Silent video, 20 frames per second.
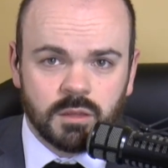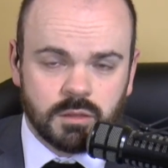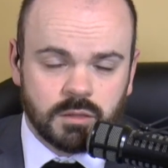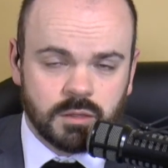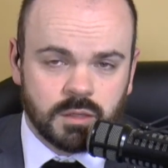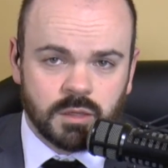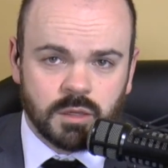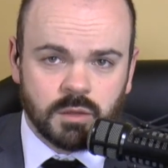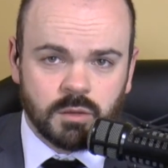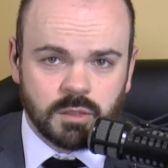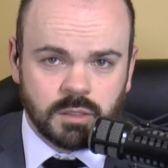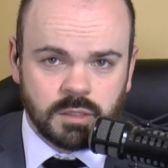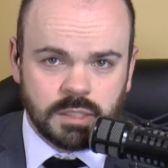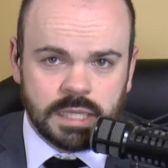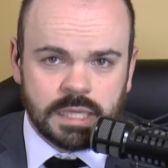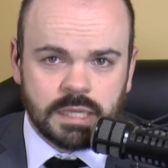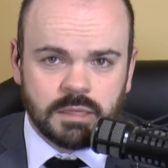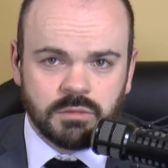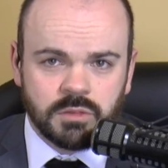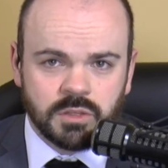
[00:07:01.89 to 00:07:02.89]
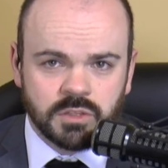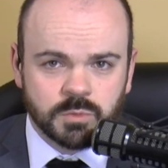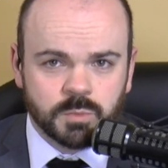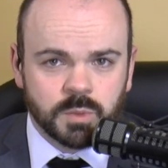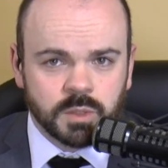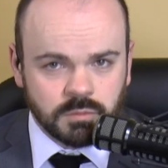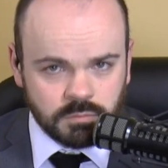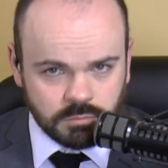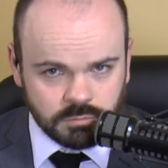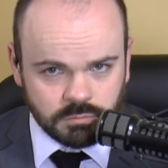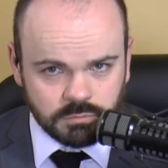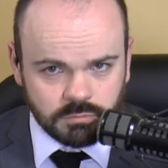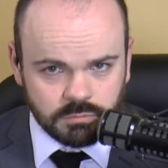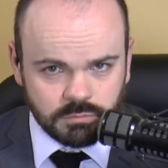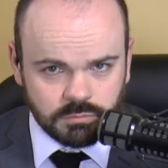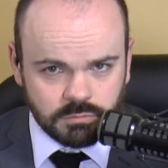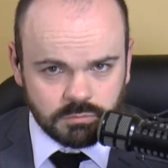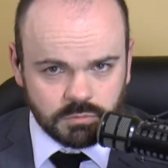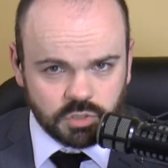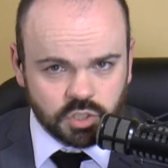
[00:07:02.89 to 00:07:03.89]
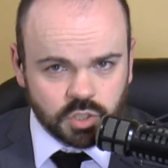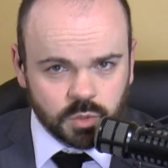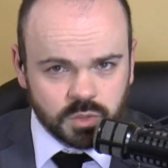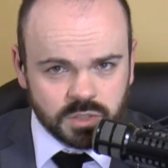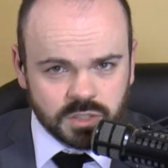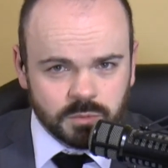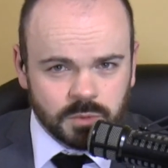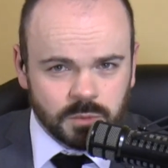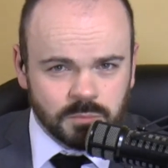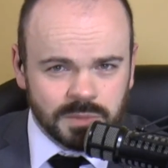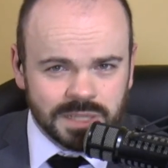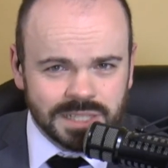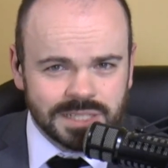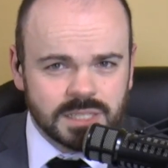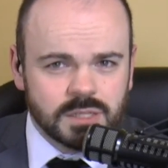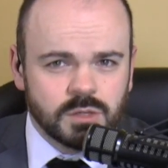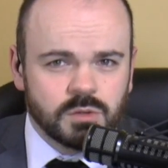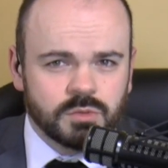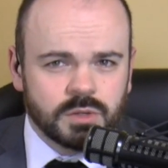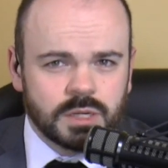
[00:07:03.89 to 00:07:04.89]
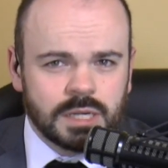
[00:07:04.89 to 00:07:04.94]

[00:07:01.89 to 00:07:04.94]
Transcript: There's been shows that have been missed over